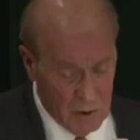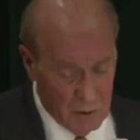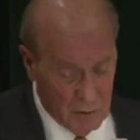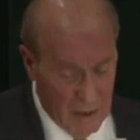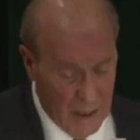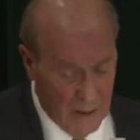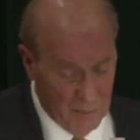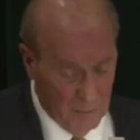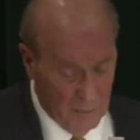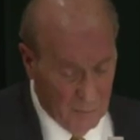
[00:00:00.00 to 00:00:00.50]
a
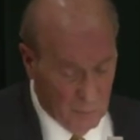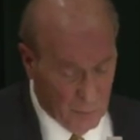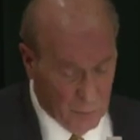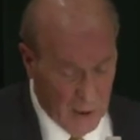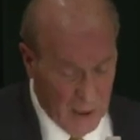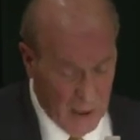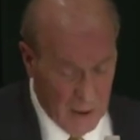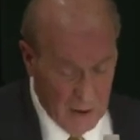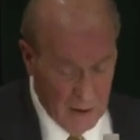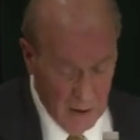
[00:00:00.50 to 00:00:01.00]
scrap of
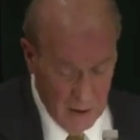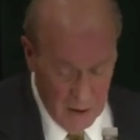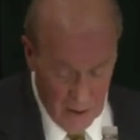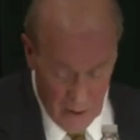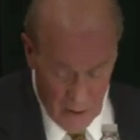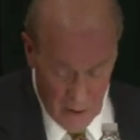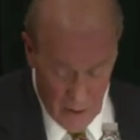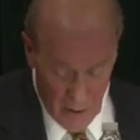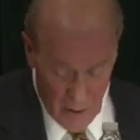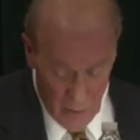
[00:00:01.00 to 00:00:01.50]
bread,
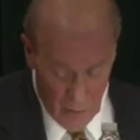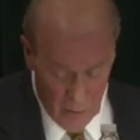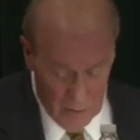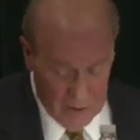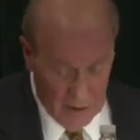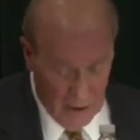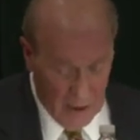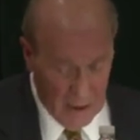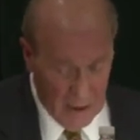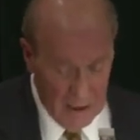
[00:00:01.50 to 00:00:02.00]
who
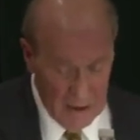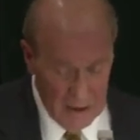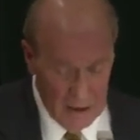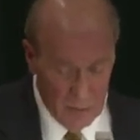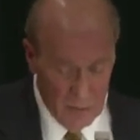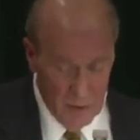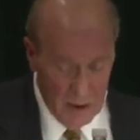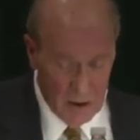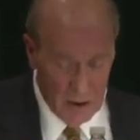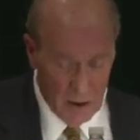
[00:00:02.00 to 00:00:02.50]

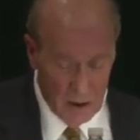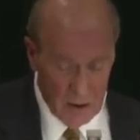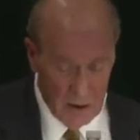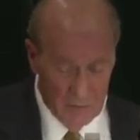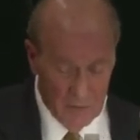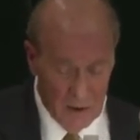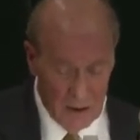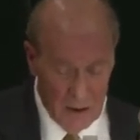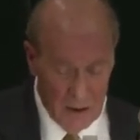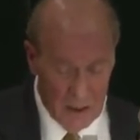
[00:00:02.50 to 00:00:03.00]
dies because
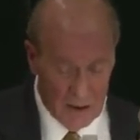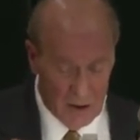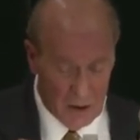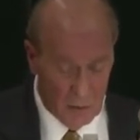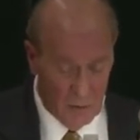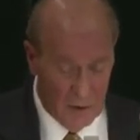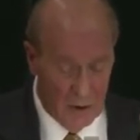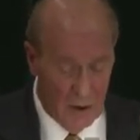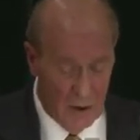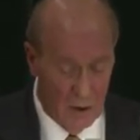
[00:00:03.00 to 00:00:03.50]
of a yes
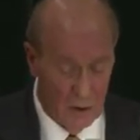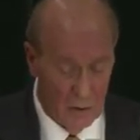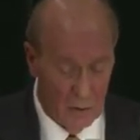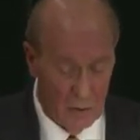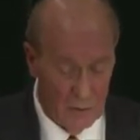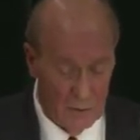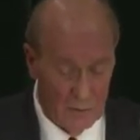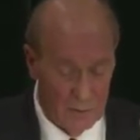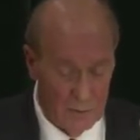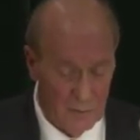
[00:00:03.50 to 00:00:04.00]
or a
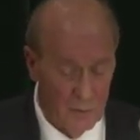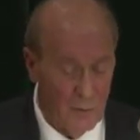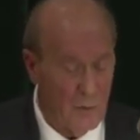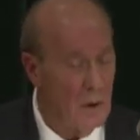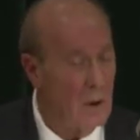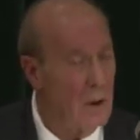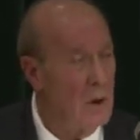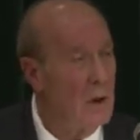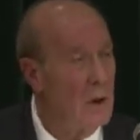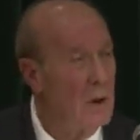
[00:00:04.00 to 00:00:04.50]
no.
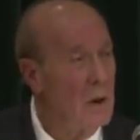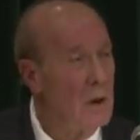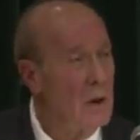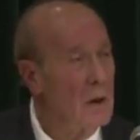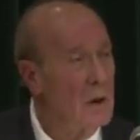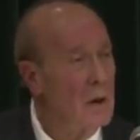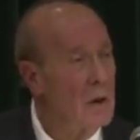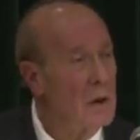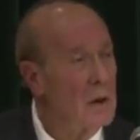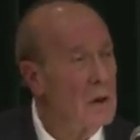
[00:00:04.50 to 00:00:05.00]

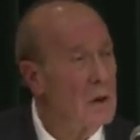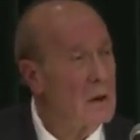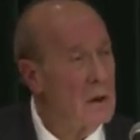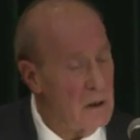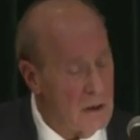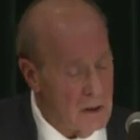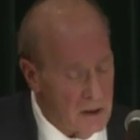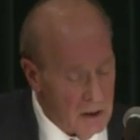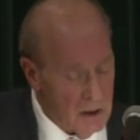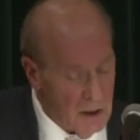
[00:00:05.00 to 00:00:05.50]

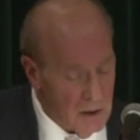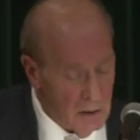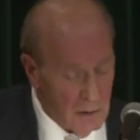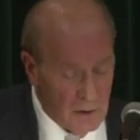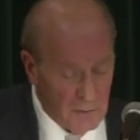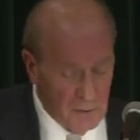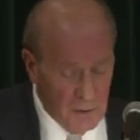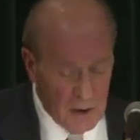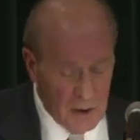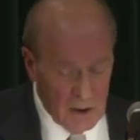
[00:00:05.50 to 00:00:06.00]
Consider
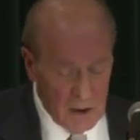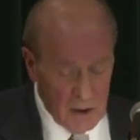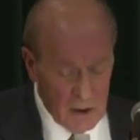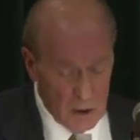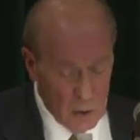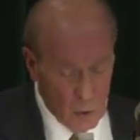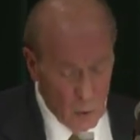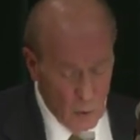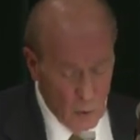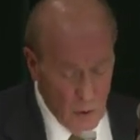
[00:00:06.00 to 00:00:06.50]
if this
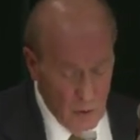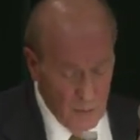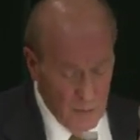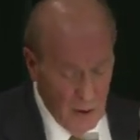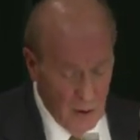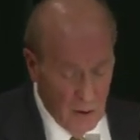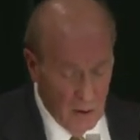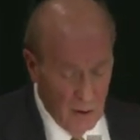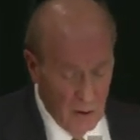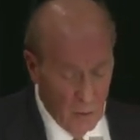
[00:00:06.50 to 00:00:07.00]
is a
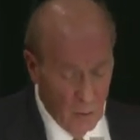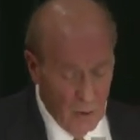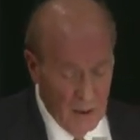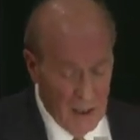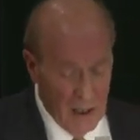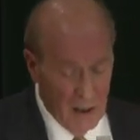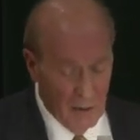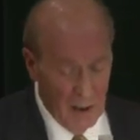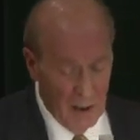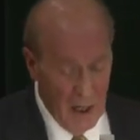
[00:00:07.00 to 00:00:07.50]
woman
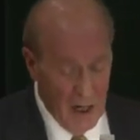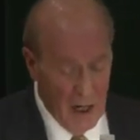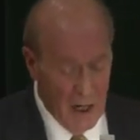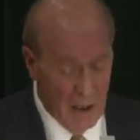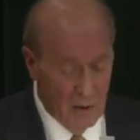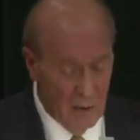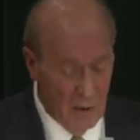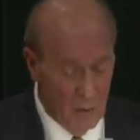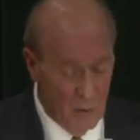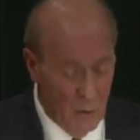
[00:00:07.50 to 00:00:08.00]
without
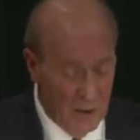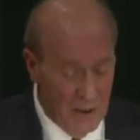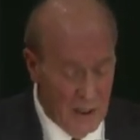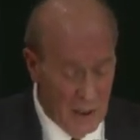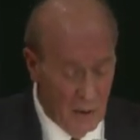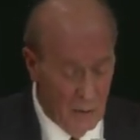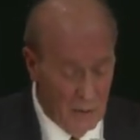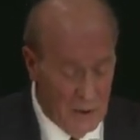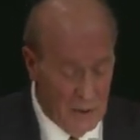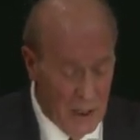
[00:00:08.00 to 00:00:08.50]
hair and
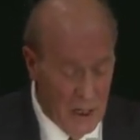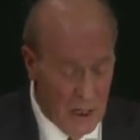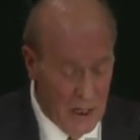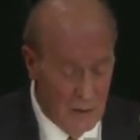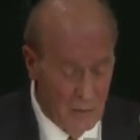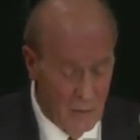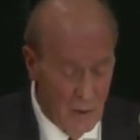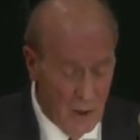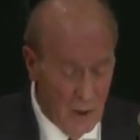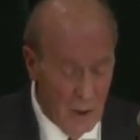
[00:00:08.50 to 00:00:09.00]
without
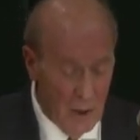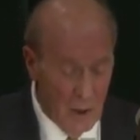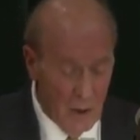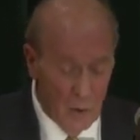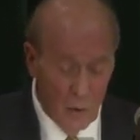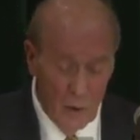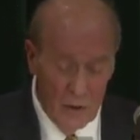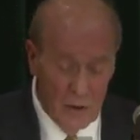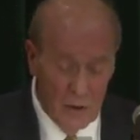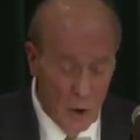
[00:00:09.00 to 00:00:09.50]
name,
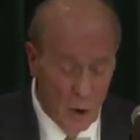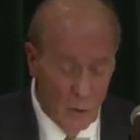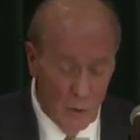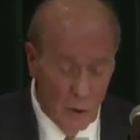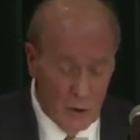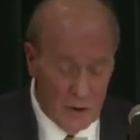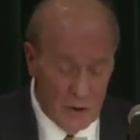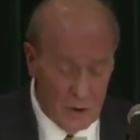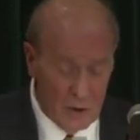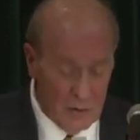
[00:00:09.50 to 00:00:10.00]
with no
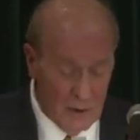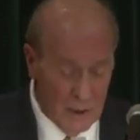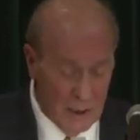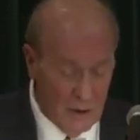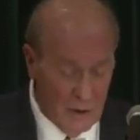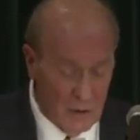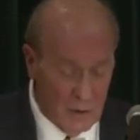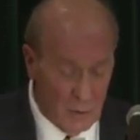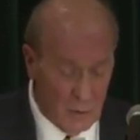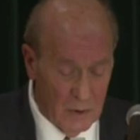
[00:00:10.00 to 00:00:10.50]
more
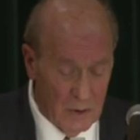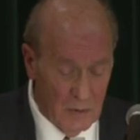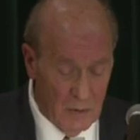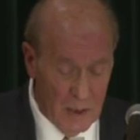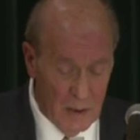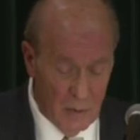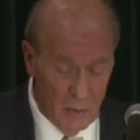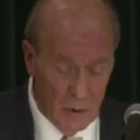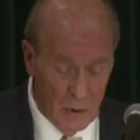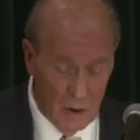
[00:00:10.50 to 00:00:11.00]
strength to
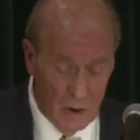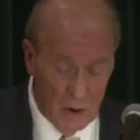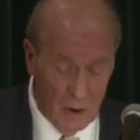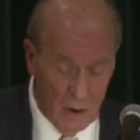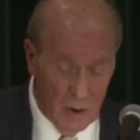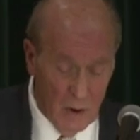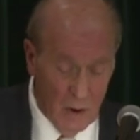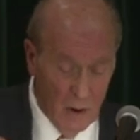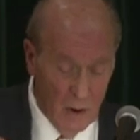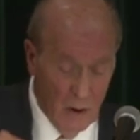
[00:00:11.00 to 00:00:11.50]
remember,
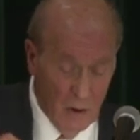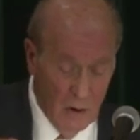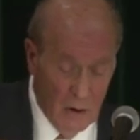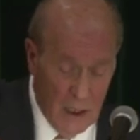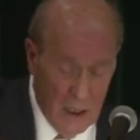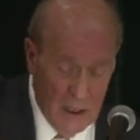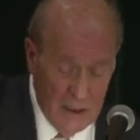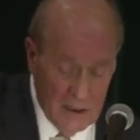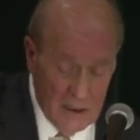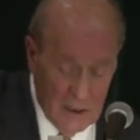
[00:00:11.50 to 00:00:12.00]
her
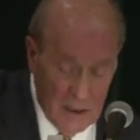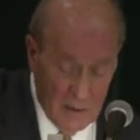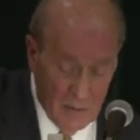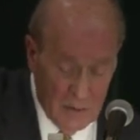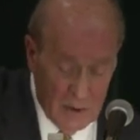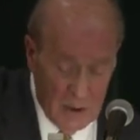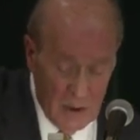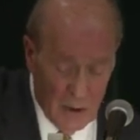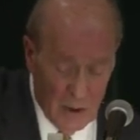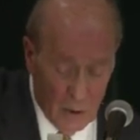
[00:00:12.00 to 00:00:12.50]
eyes
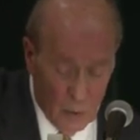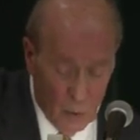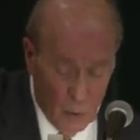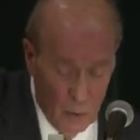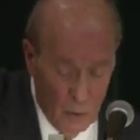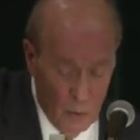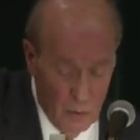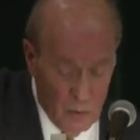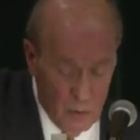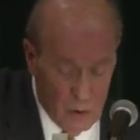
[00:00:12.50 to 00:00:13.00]
empty, her
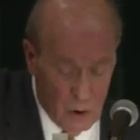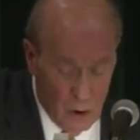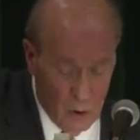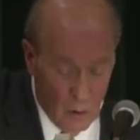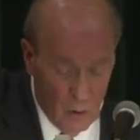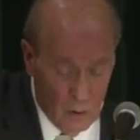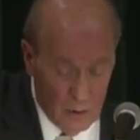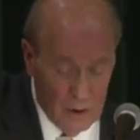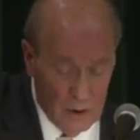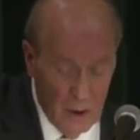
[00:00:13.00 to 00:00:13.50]
womb
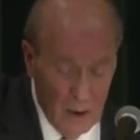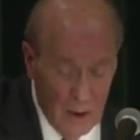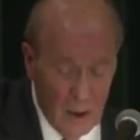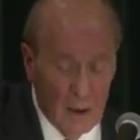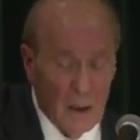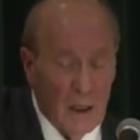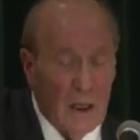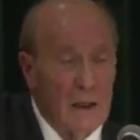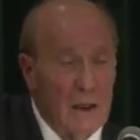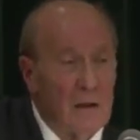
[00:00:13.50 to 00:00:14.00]
cold
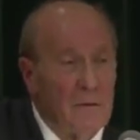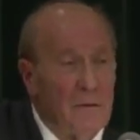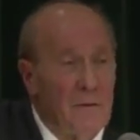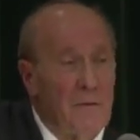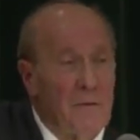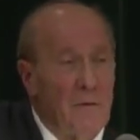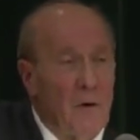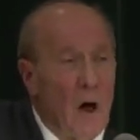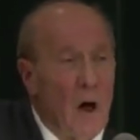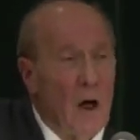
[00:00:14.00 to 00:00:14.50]
like a
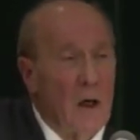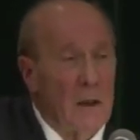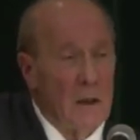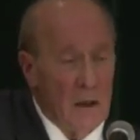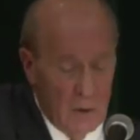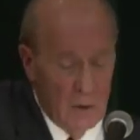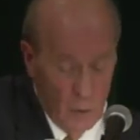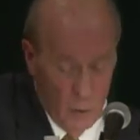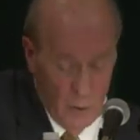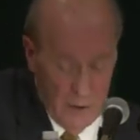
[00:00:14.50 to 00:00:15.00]
frog
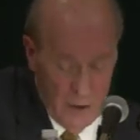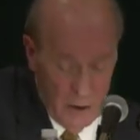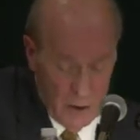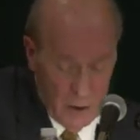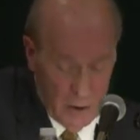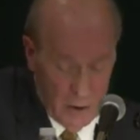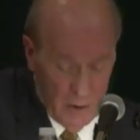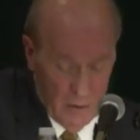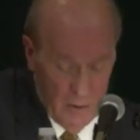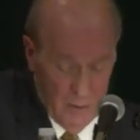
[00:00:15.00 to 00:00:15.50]
in
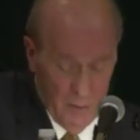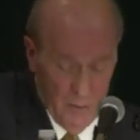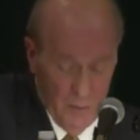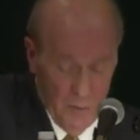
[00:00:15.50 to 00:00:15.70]
winter.